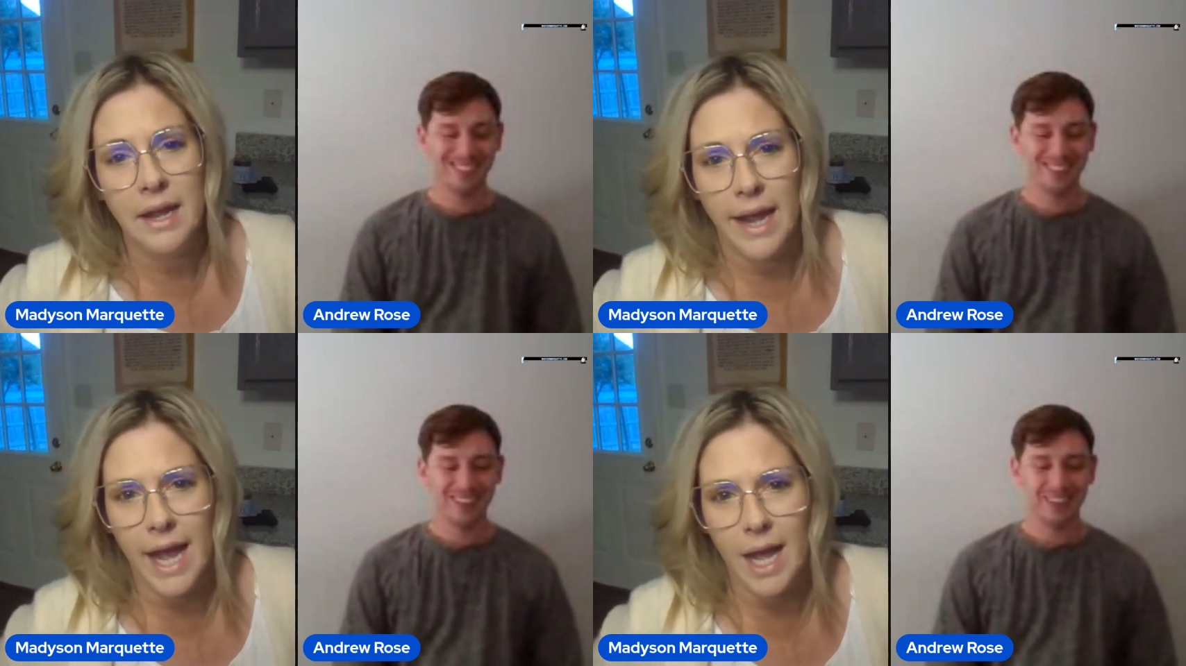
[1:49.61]

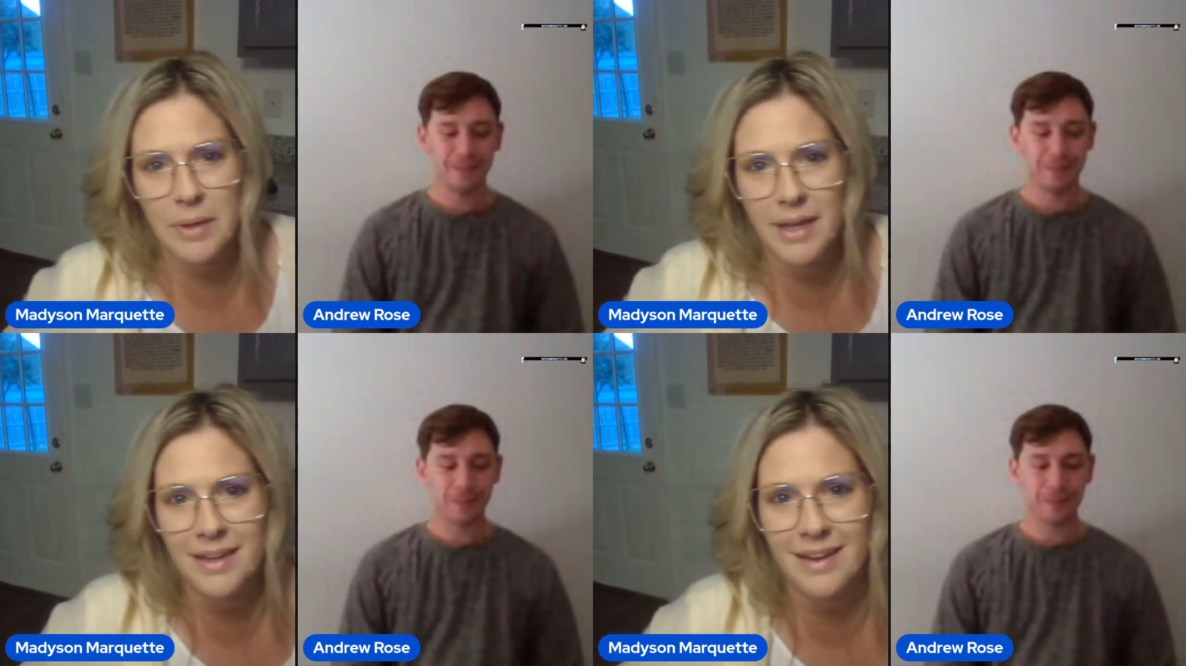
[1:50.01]

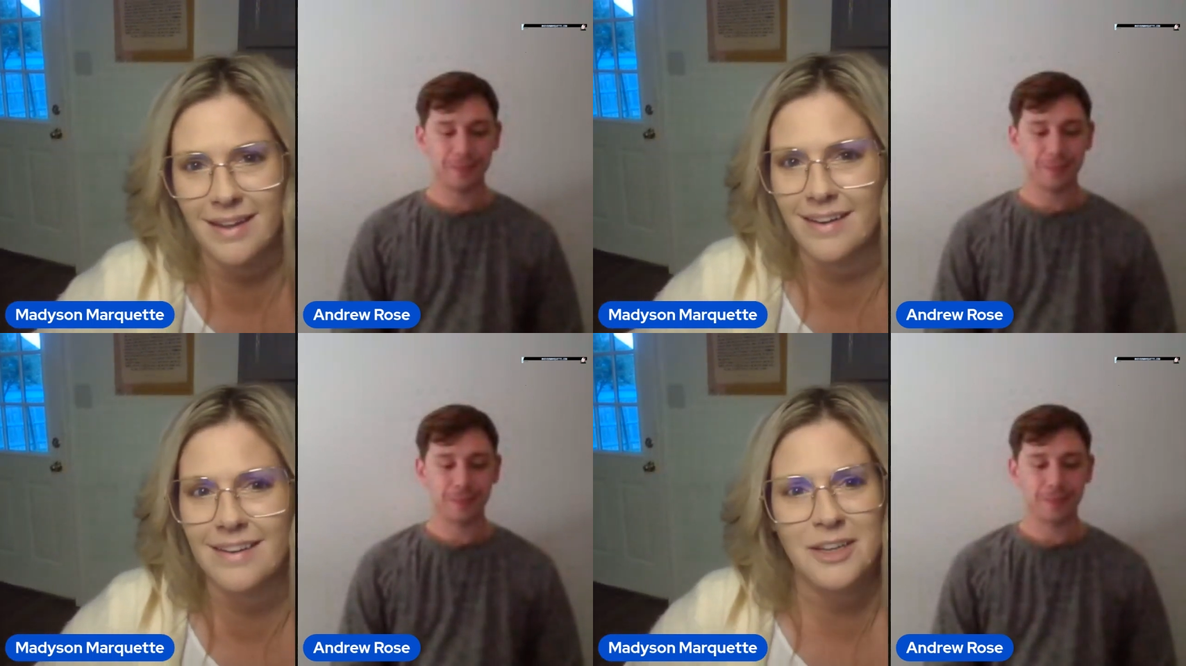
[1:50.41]
Speaker 1: happened,
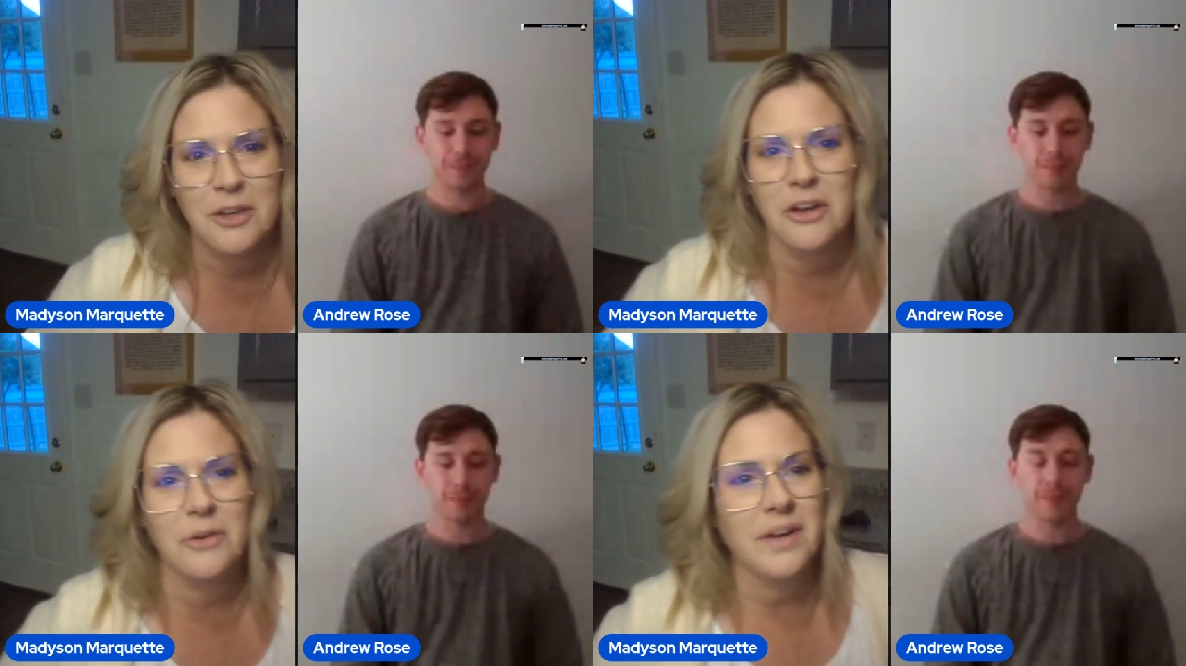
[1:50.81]
and you
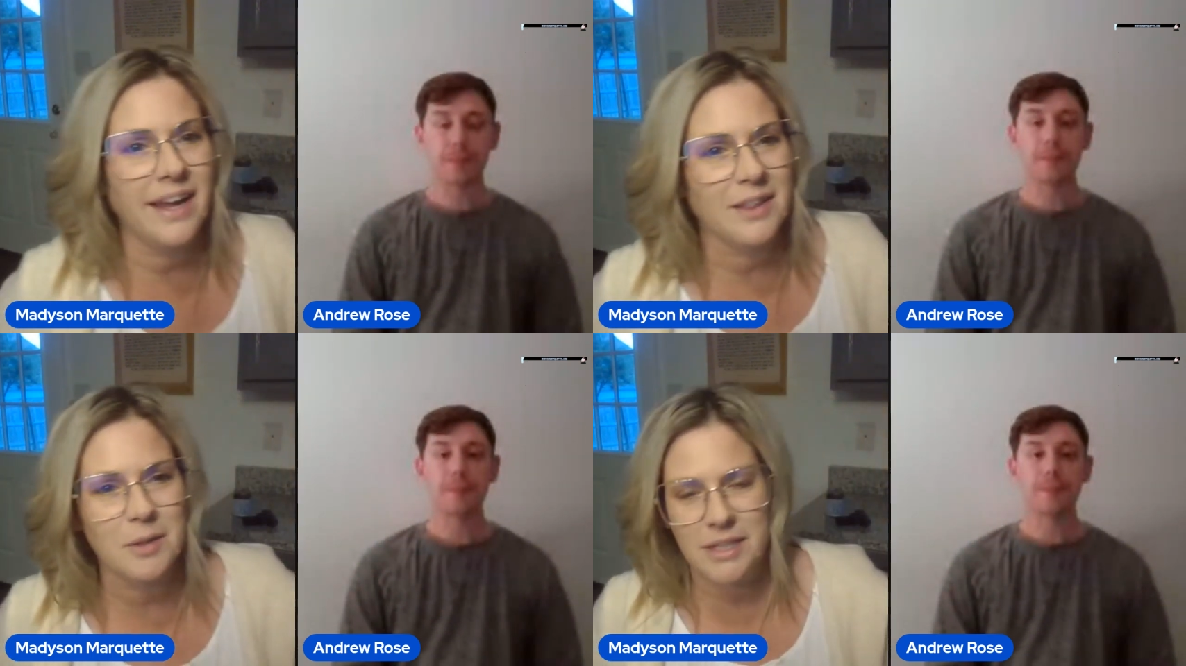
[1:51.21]
know,
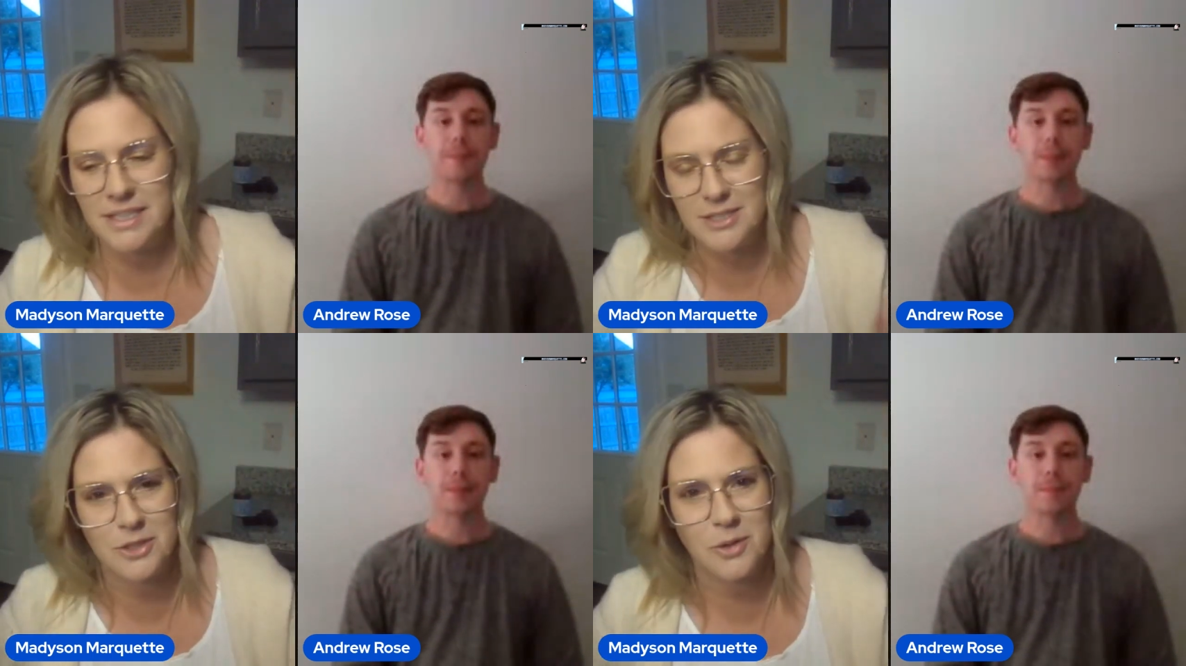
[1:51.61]
hey,
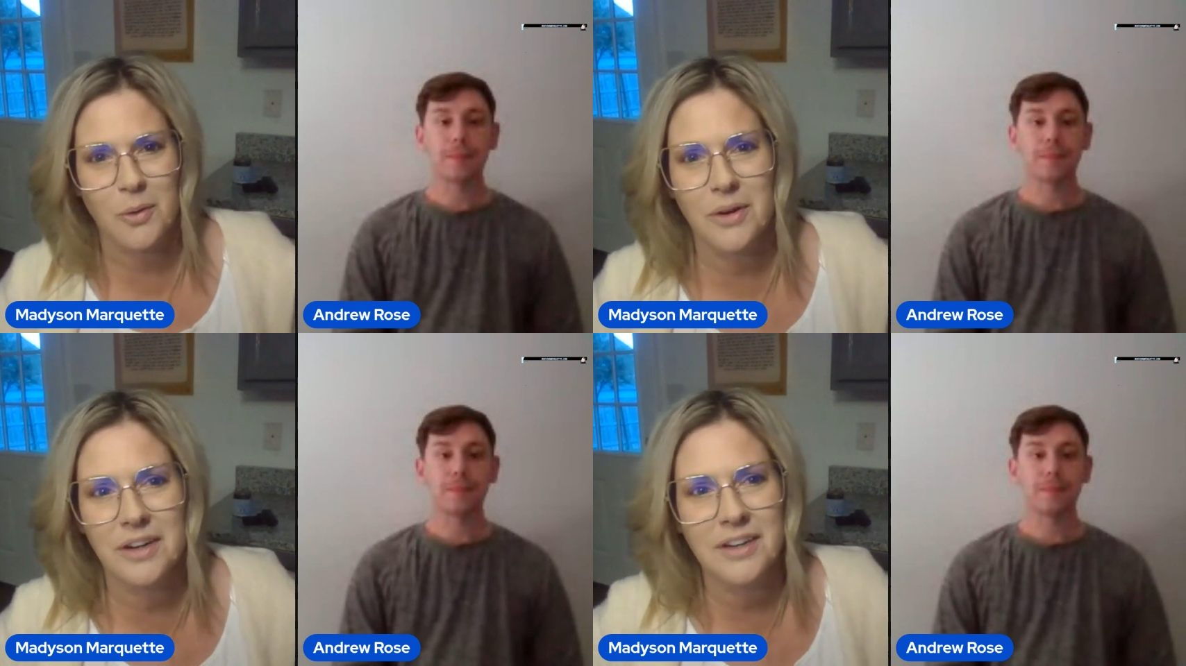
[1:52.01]
this is
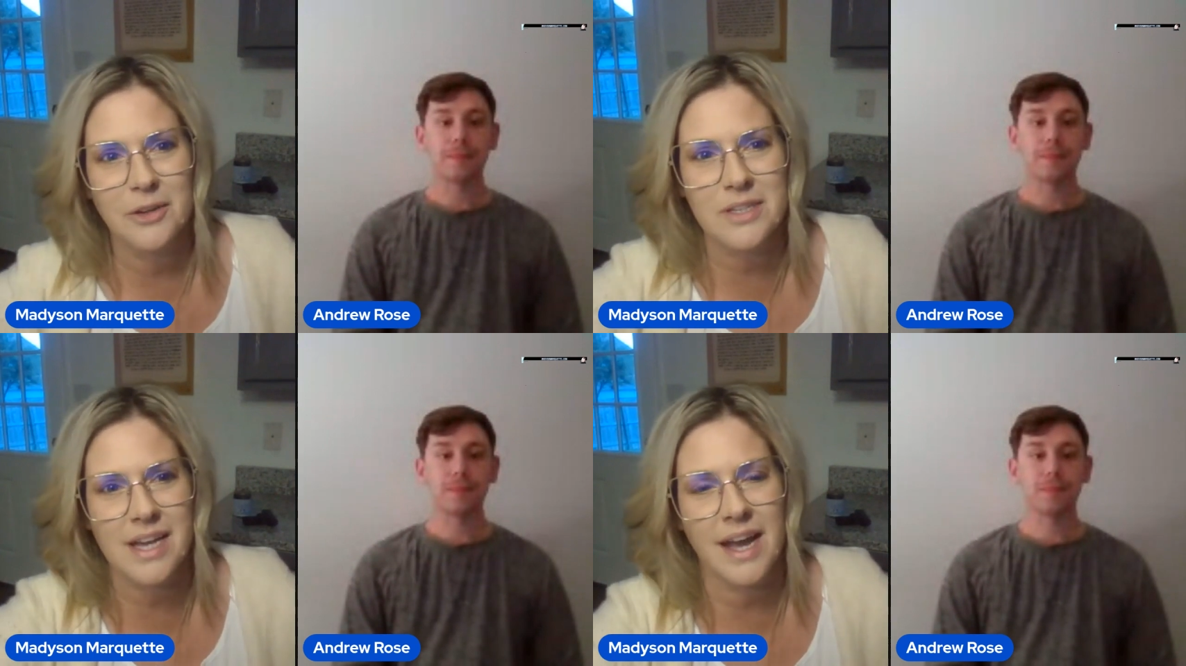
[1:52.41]
your
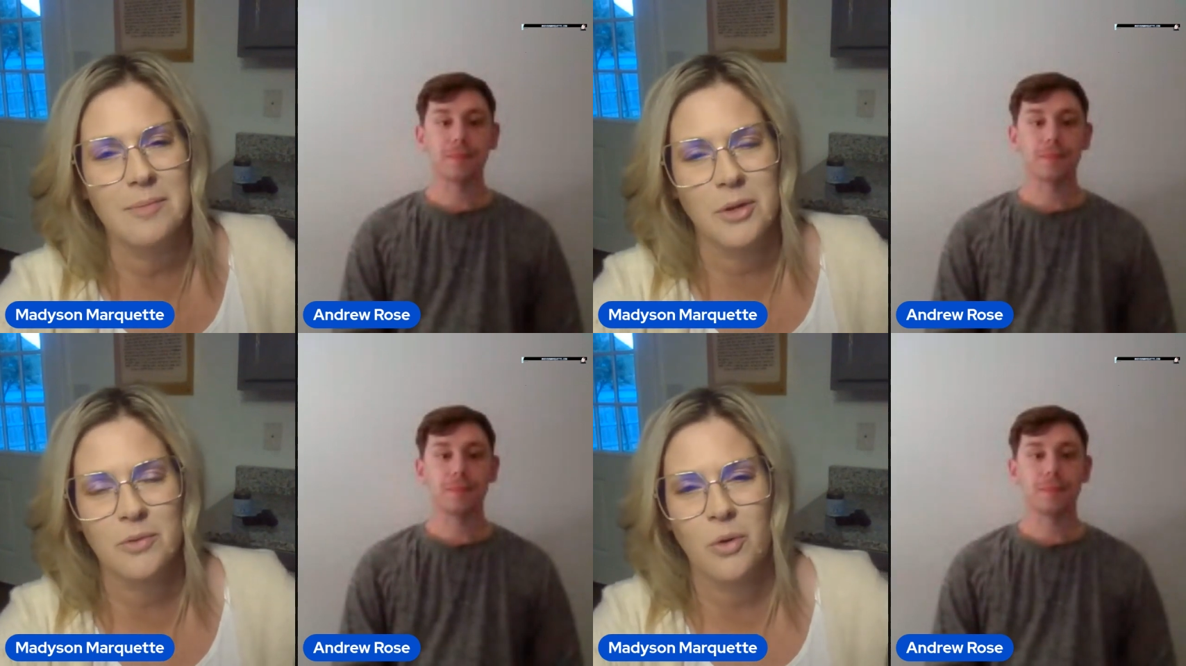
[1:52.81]
your
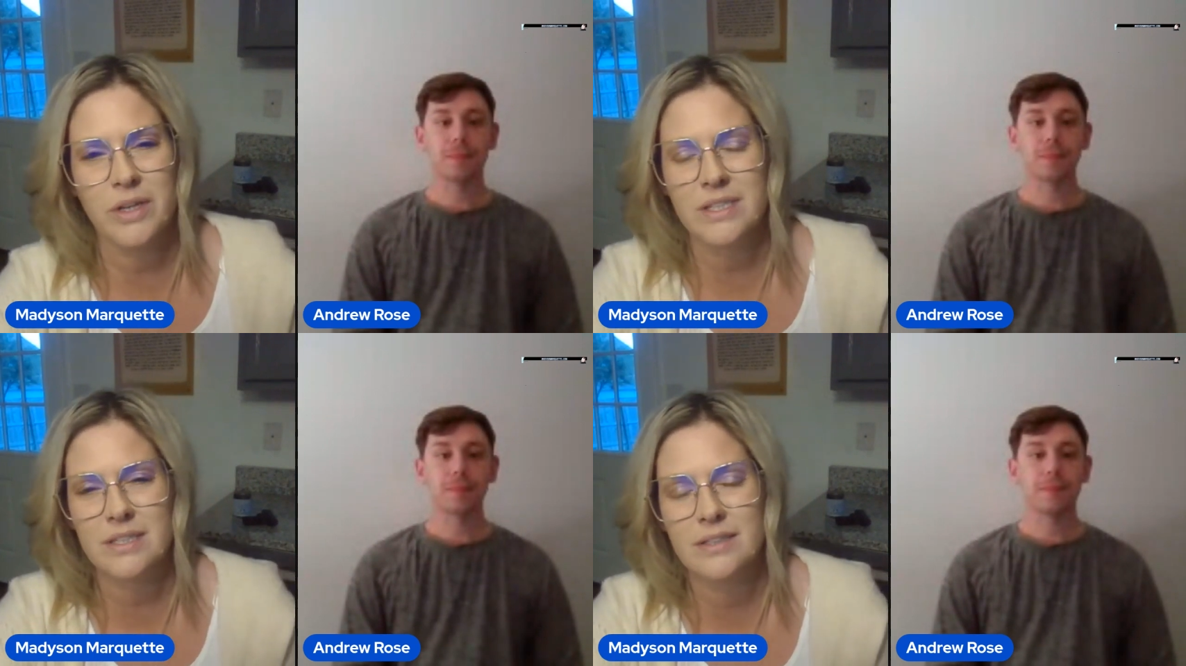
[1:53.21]
time, your
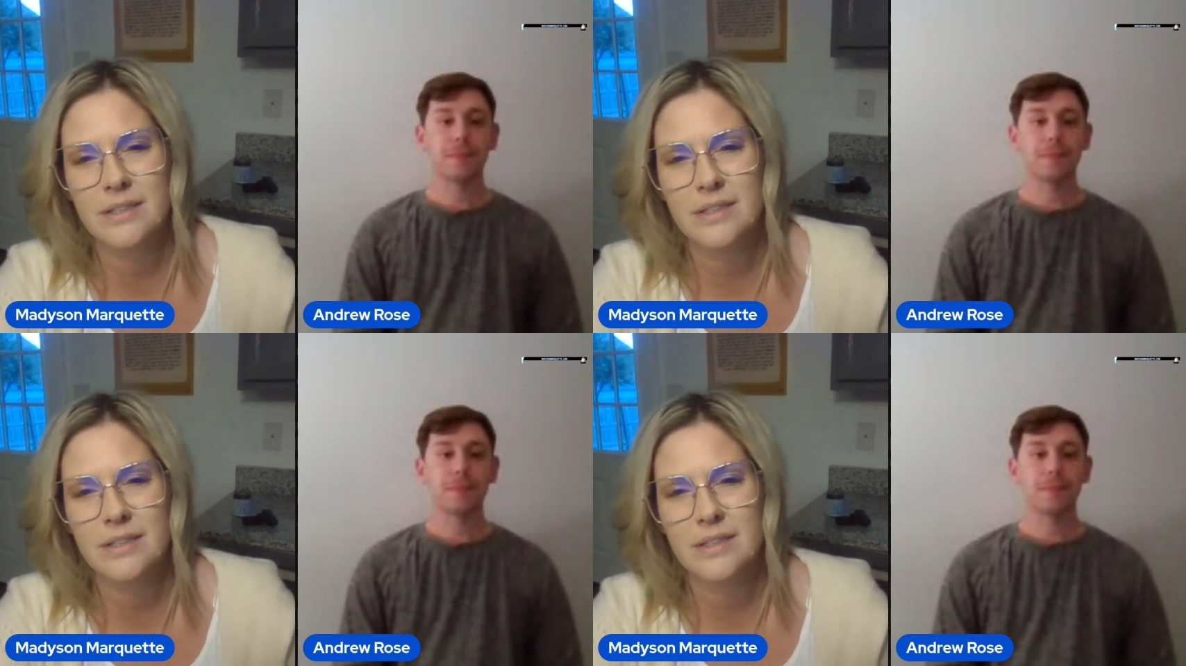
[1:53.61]
voice.